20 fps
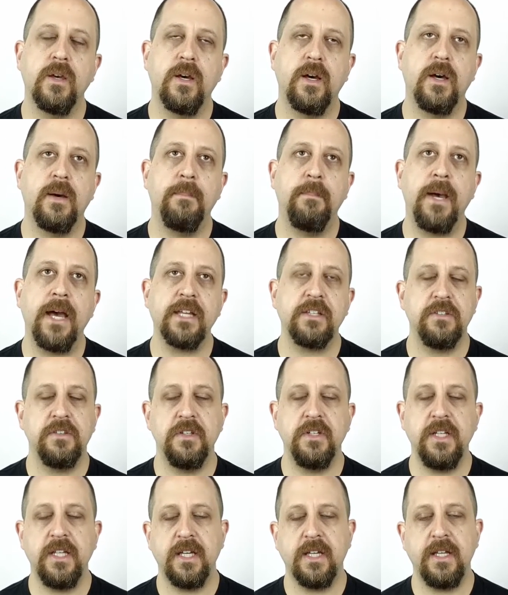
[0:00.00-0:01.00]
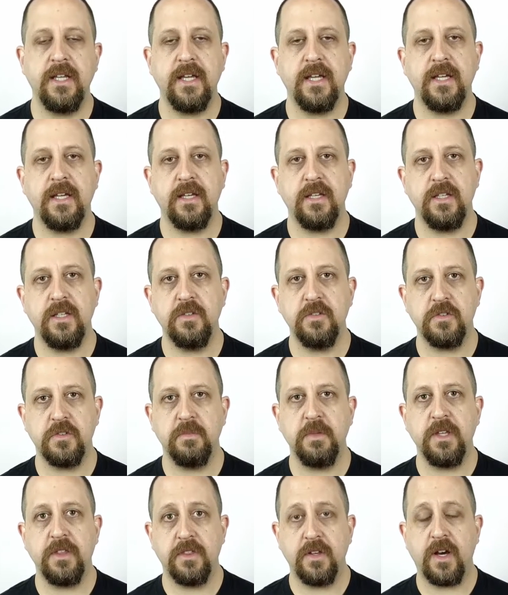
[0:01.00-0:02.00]
back to the DNA, it used
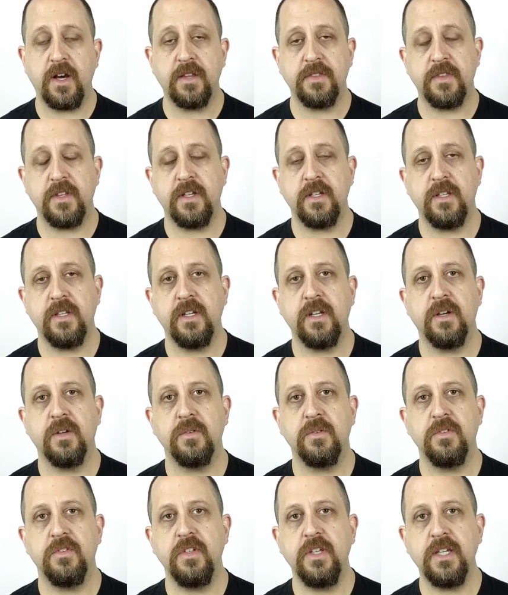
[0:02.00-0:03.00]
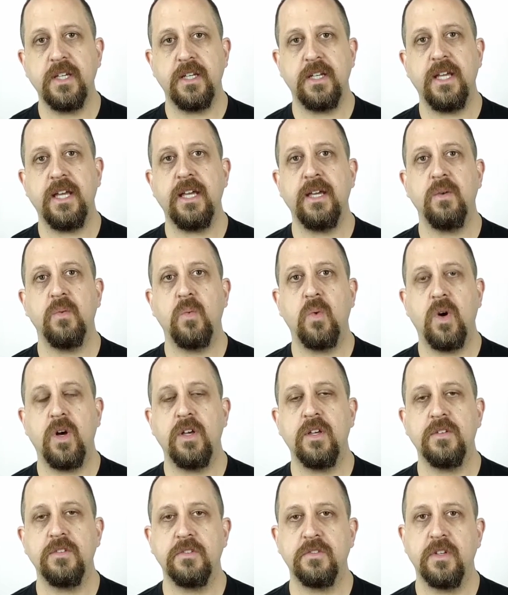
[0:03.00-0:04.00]
to be thought that DNA
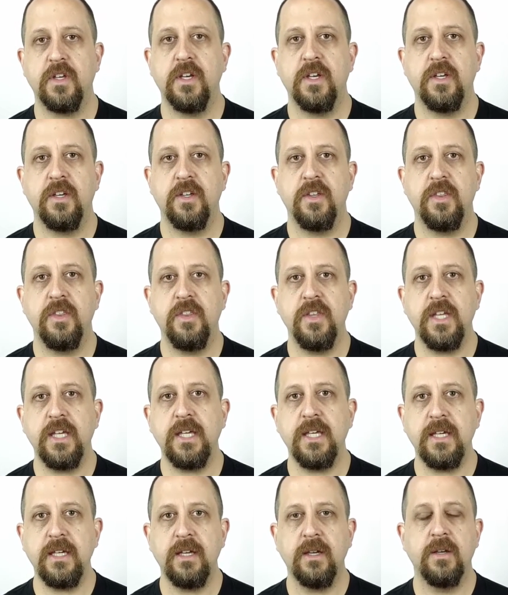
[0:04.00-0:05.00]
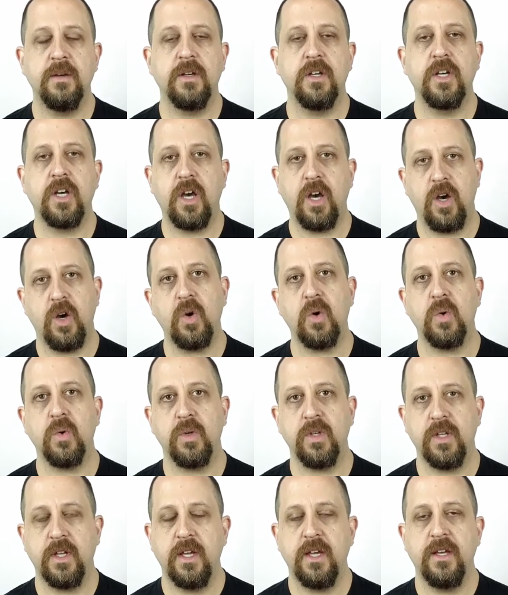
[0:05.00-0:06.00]
was the
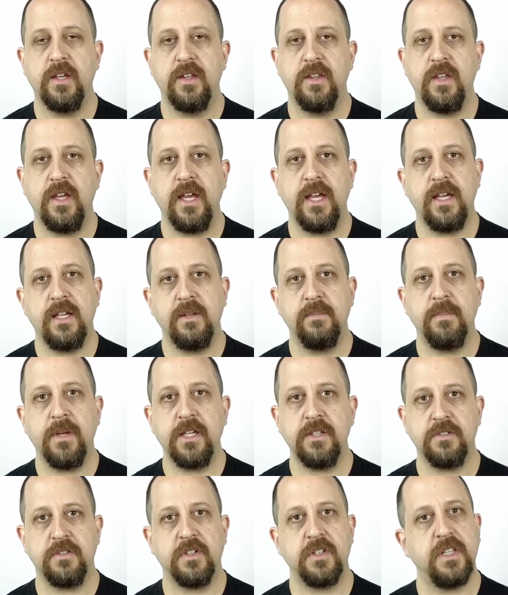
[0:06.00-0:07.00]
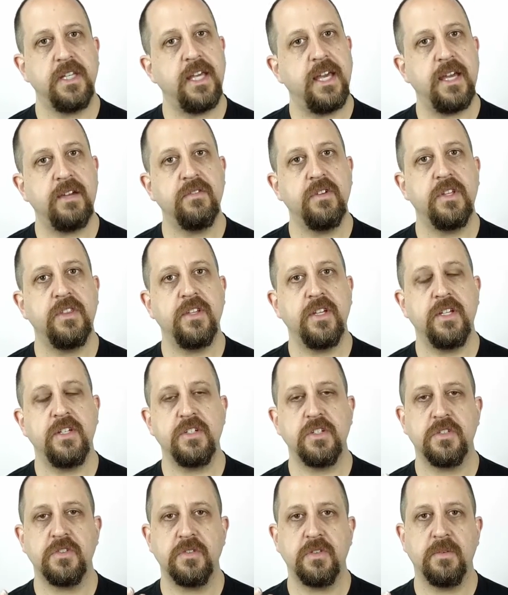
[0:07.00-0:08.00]
code, and basically
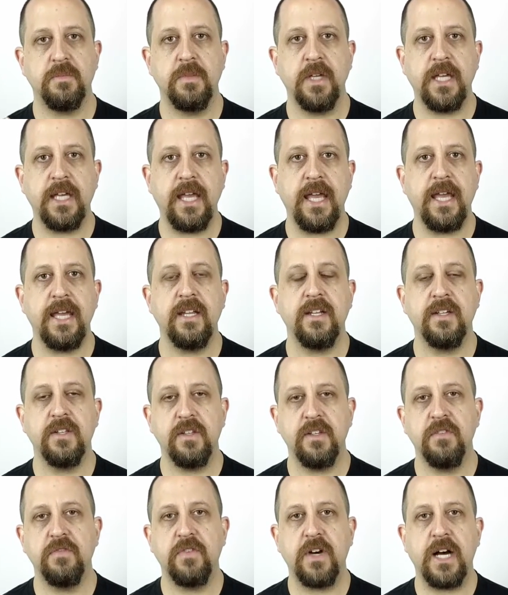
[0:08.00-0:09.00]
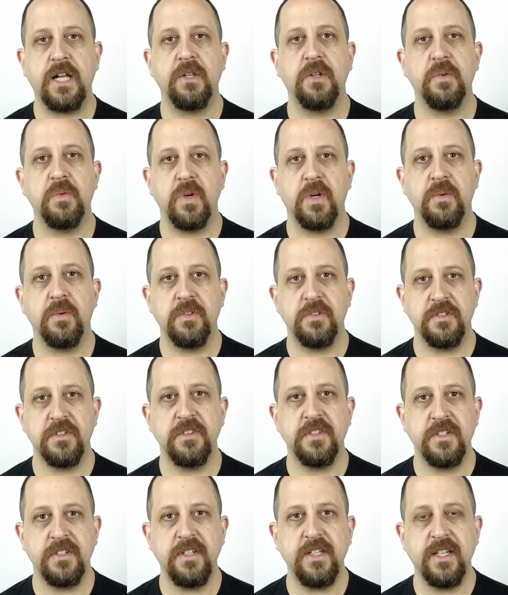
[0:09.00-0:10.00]
everything just mechanically followed what was
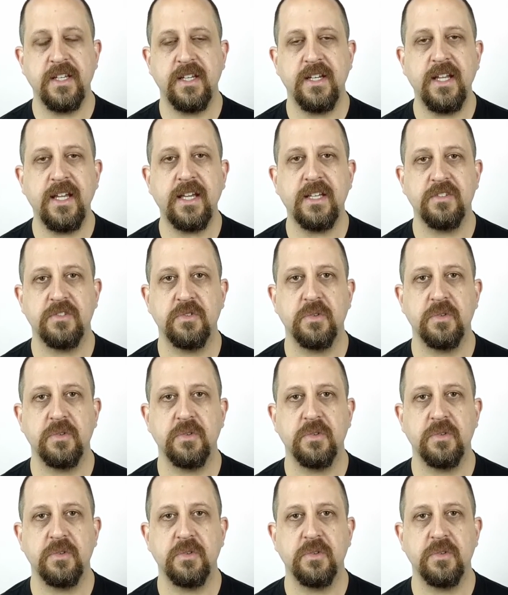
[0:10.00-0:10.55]
in the DNA.